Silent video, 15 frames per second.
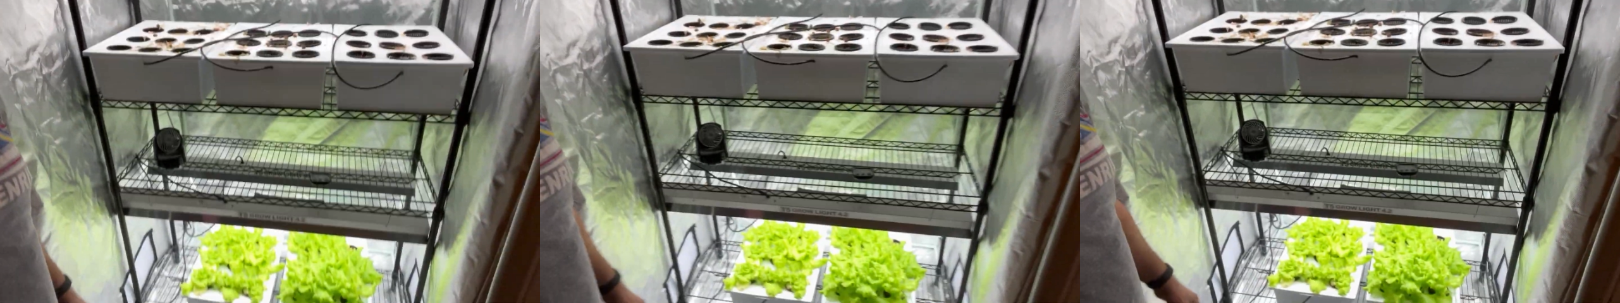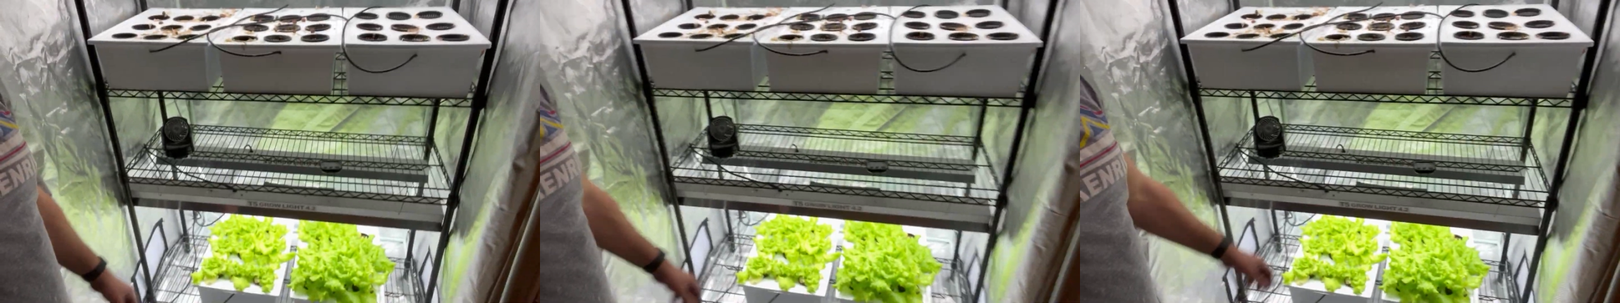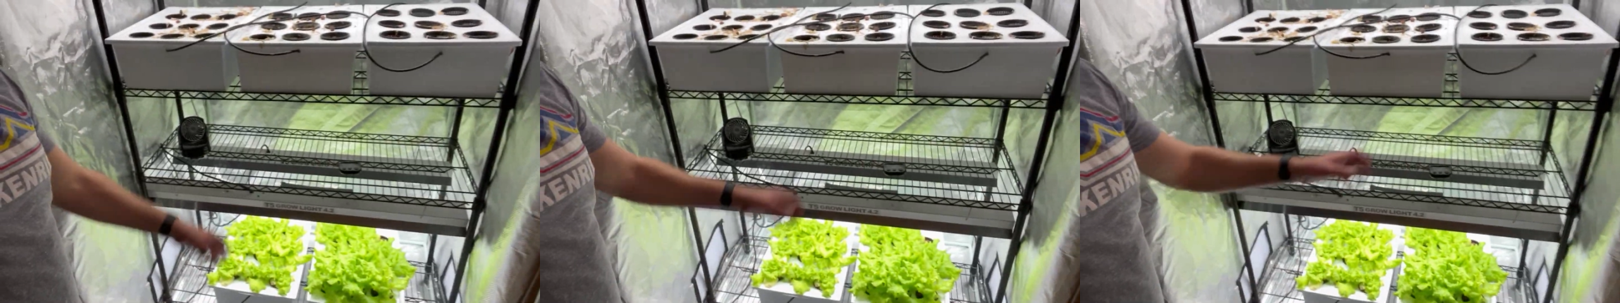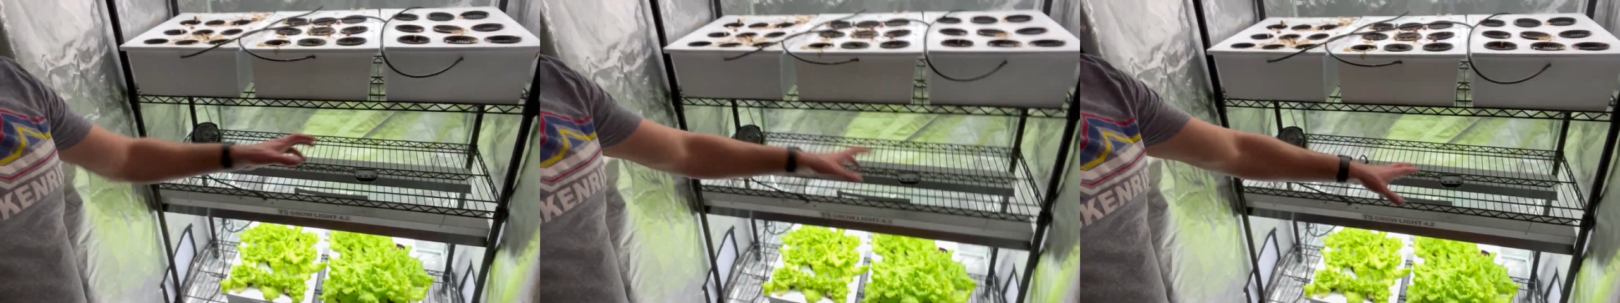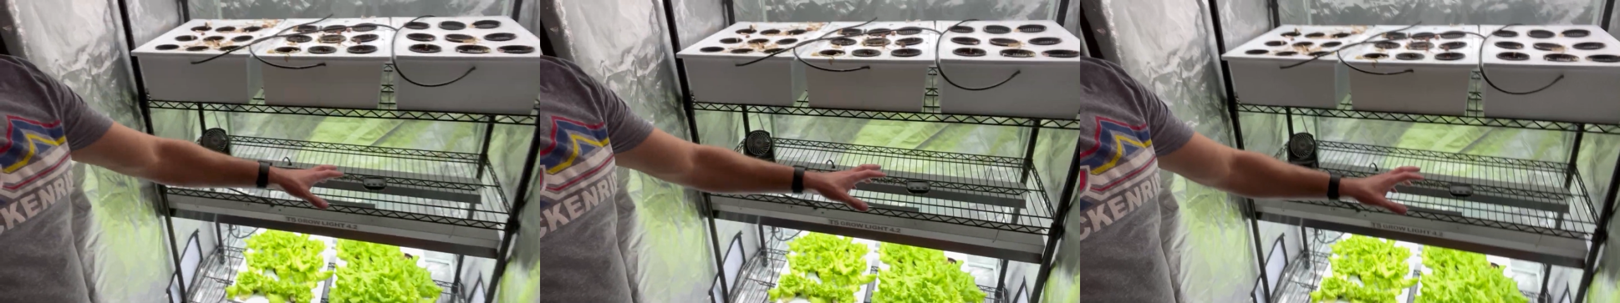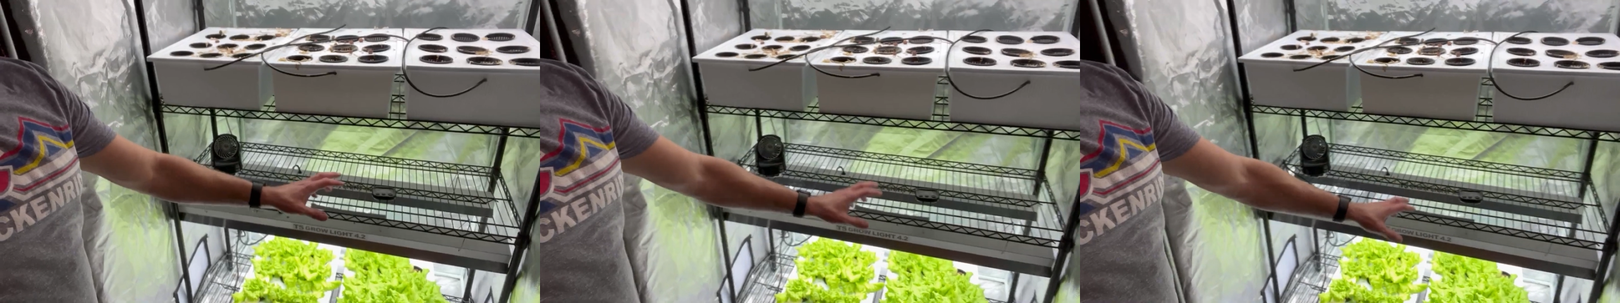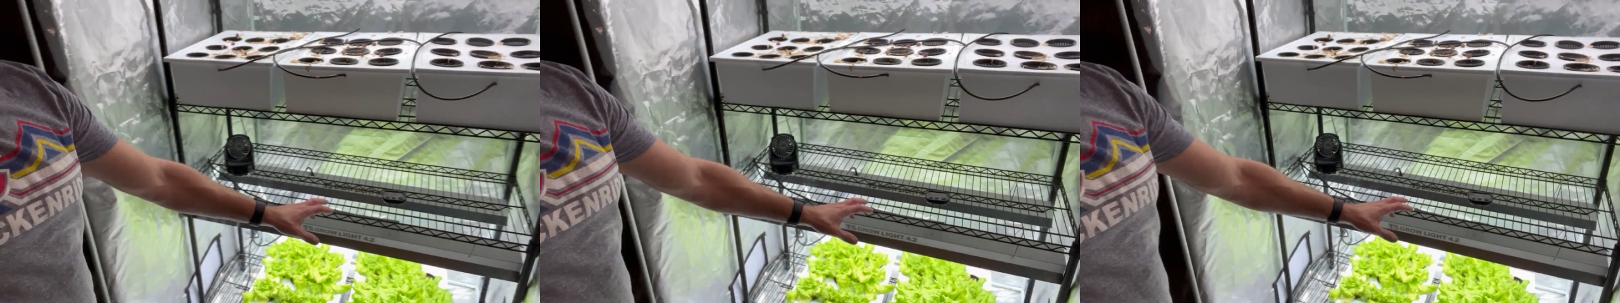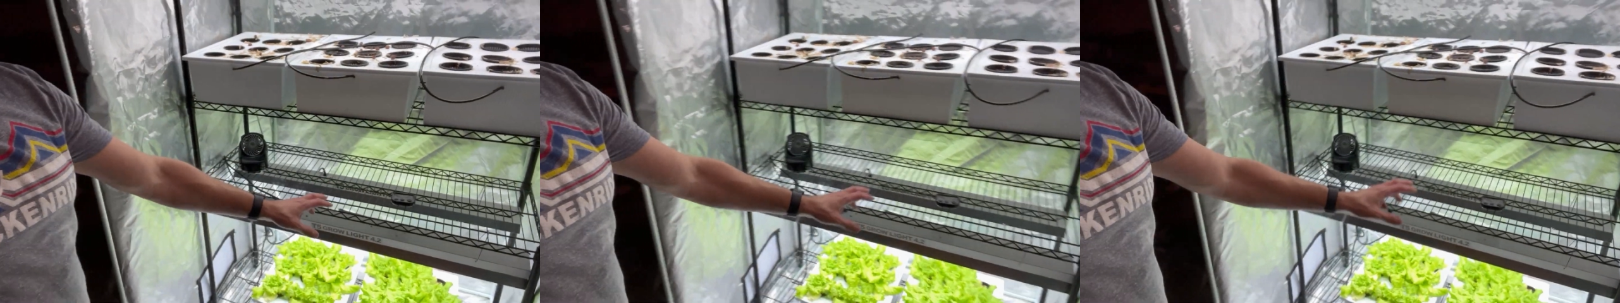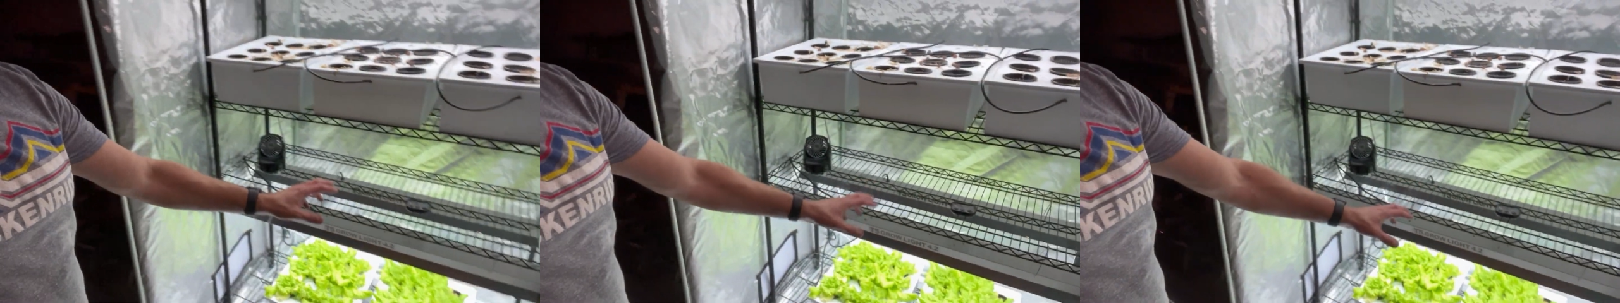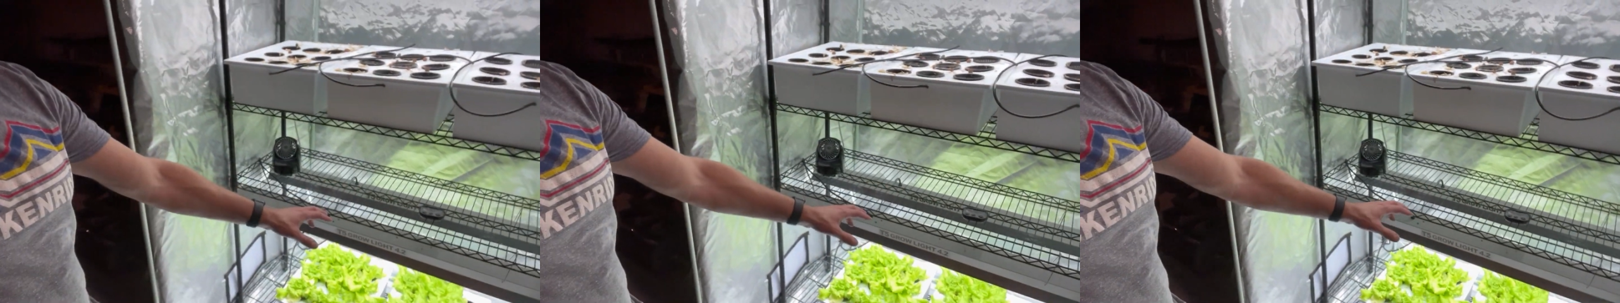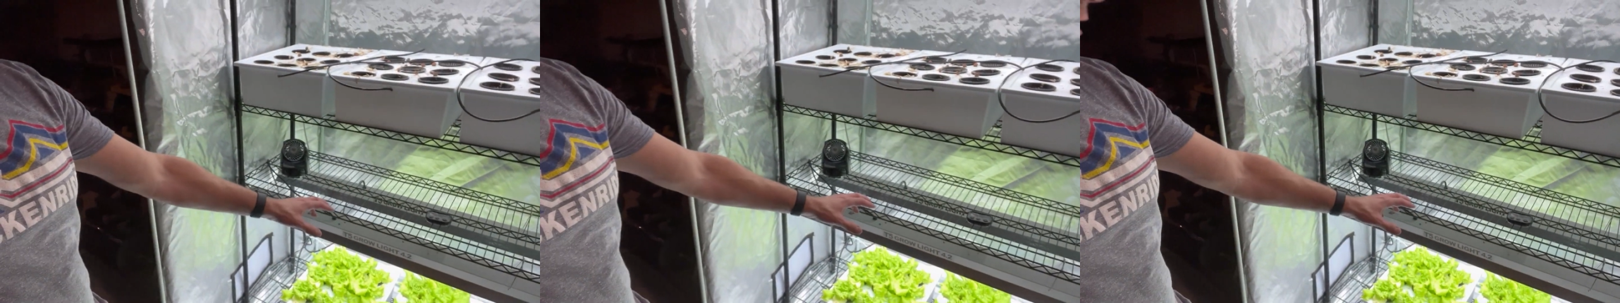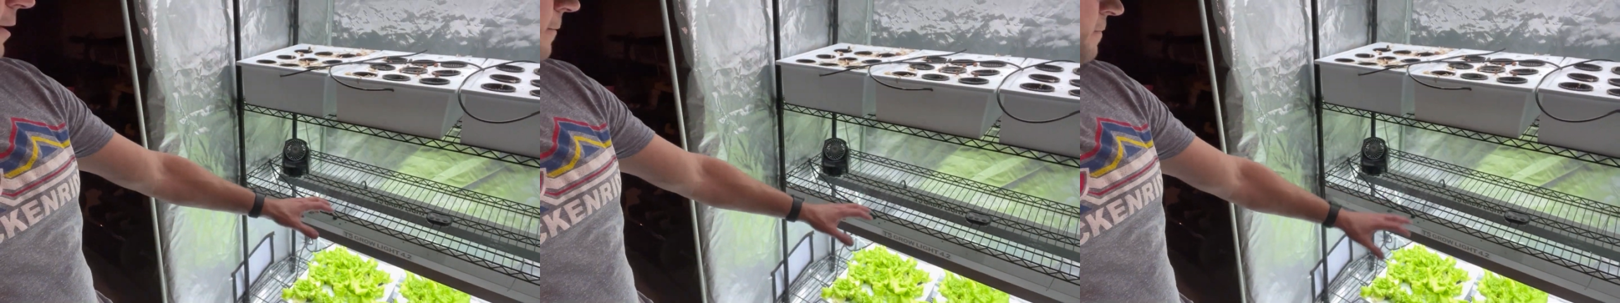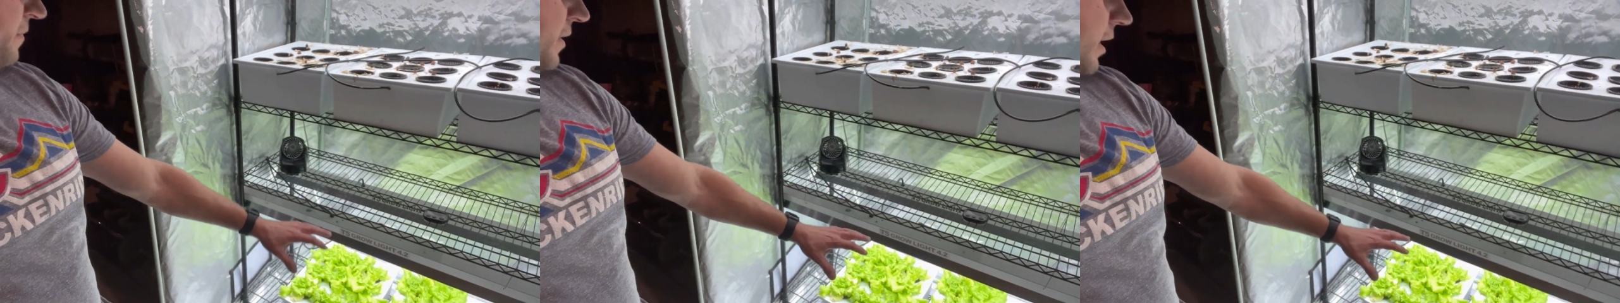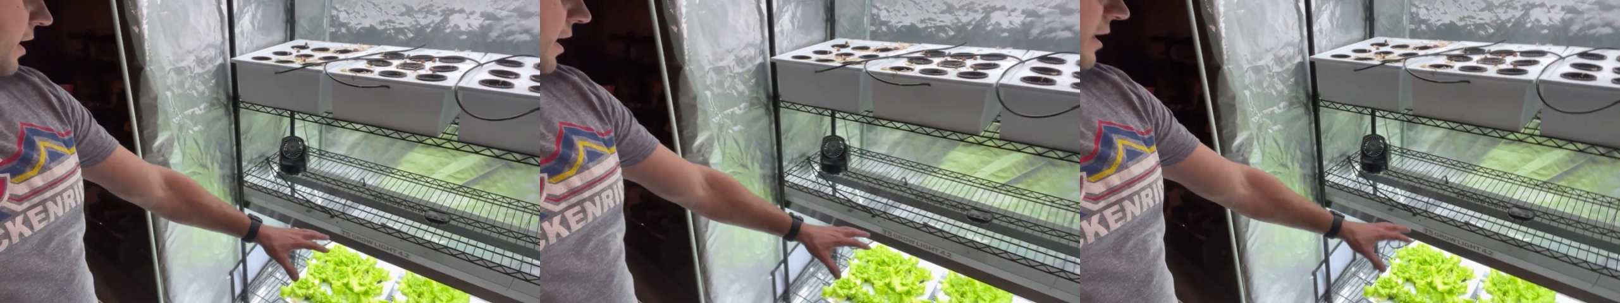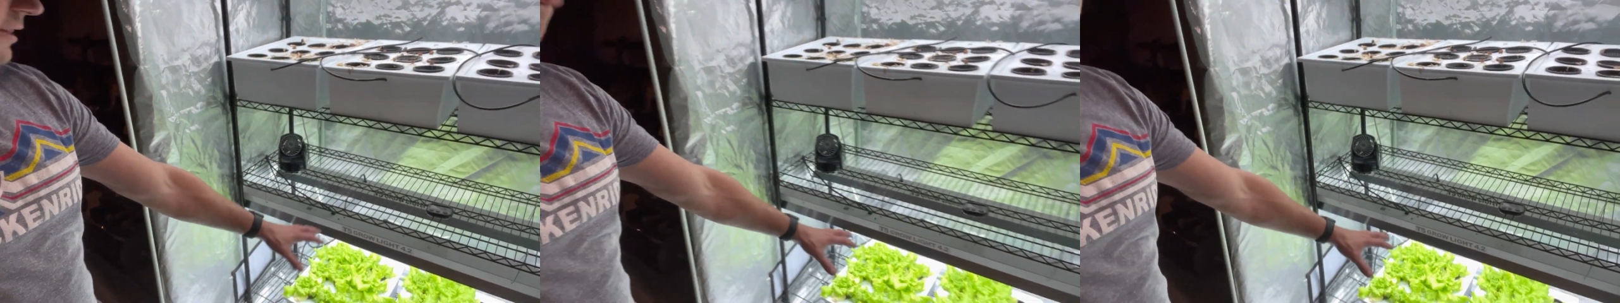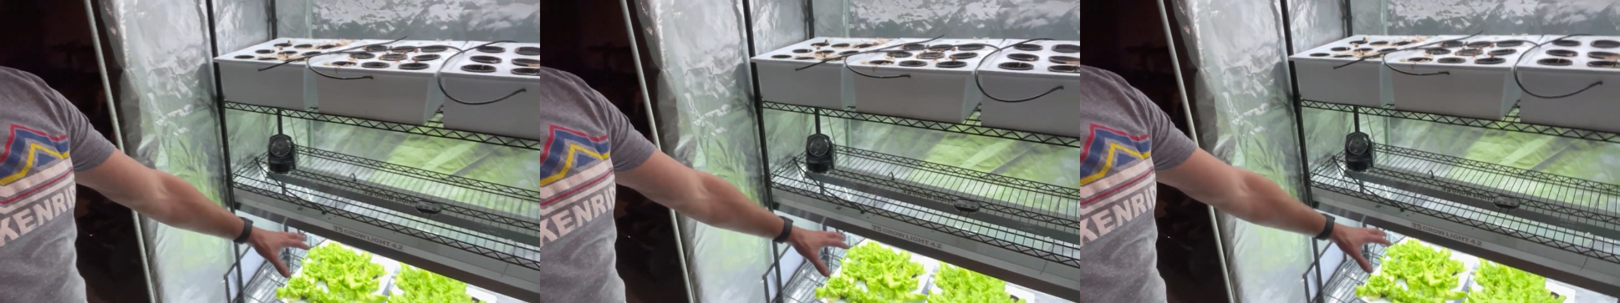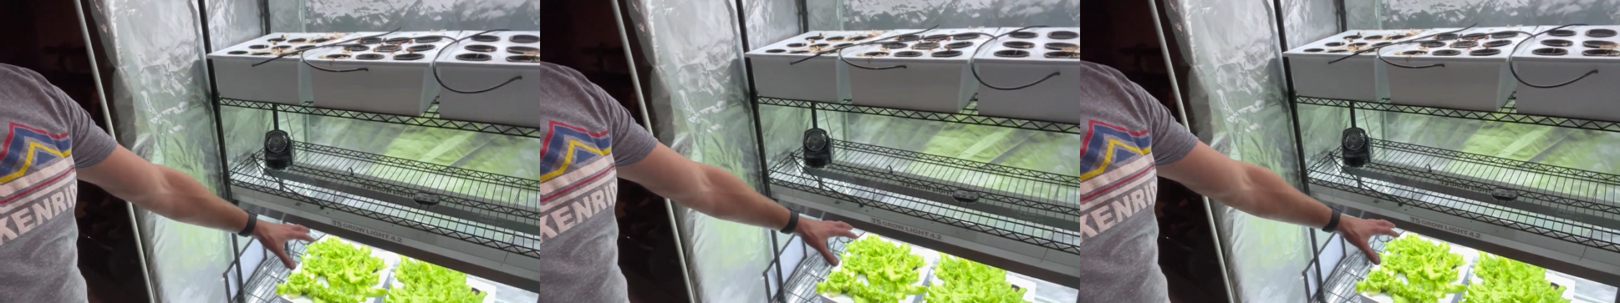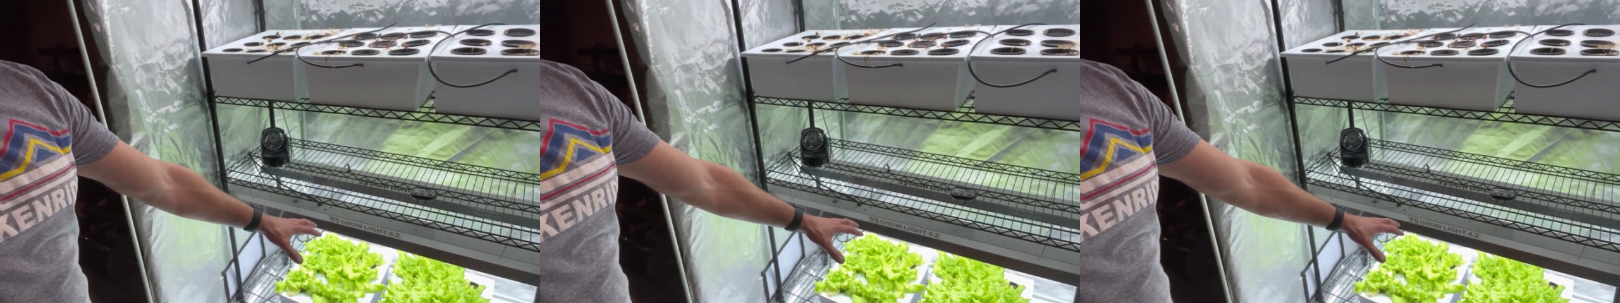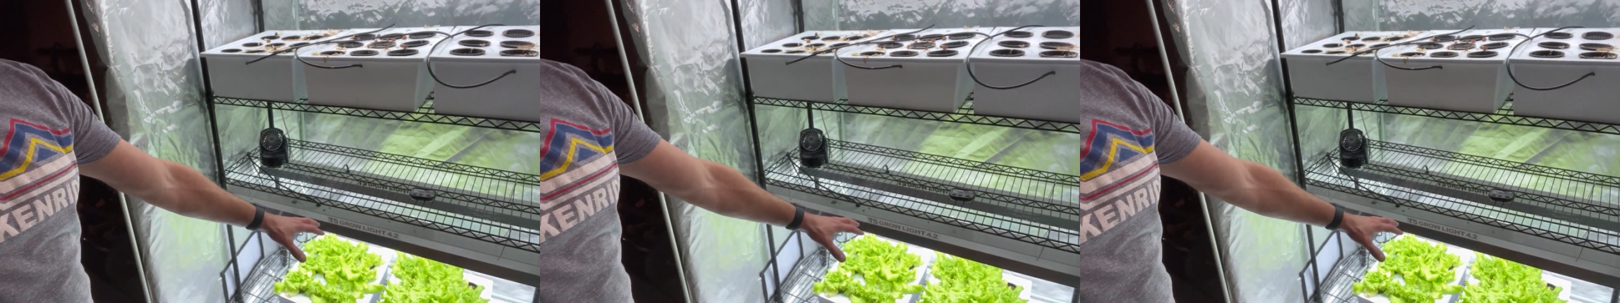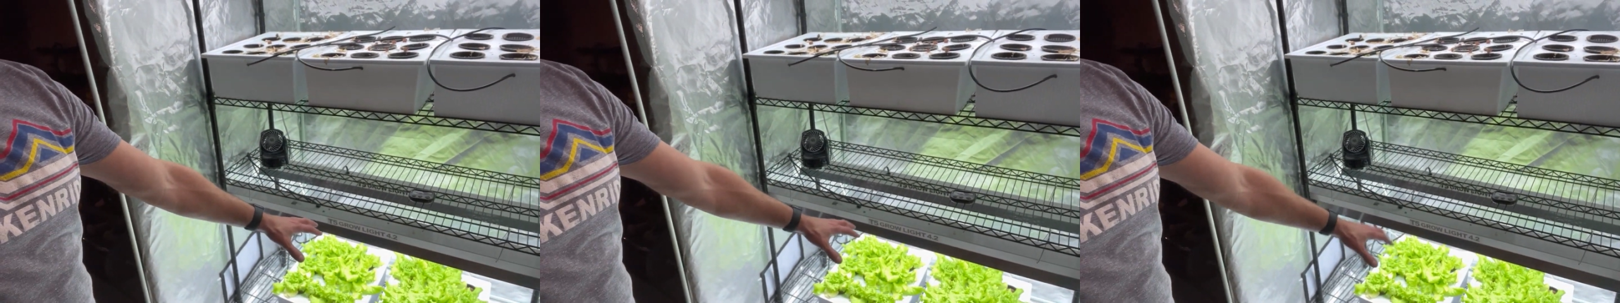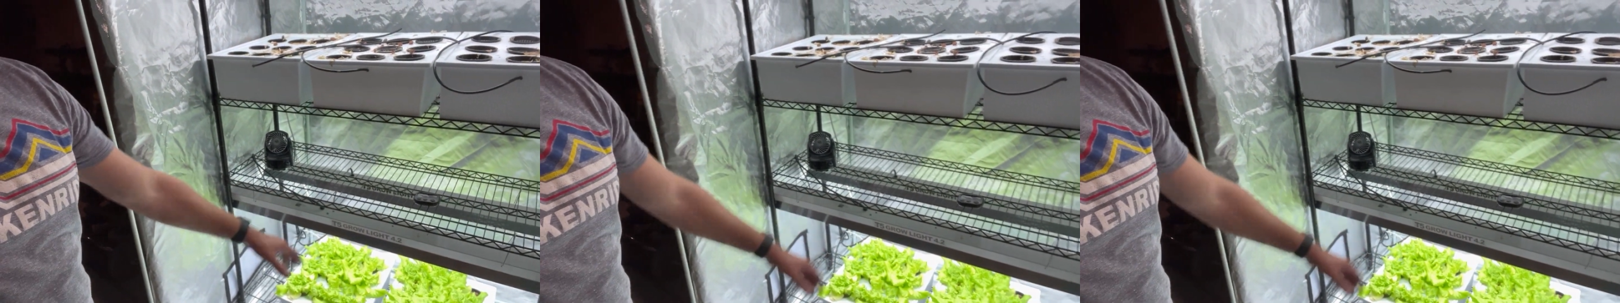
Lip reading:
No face is visible, so there are no lips to read.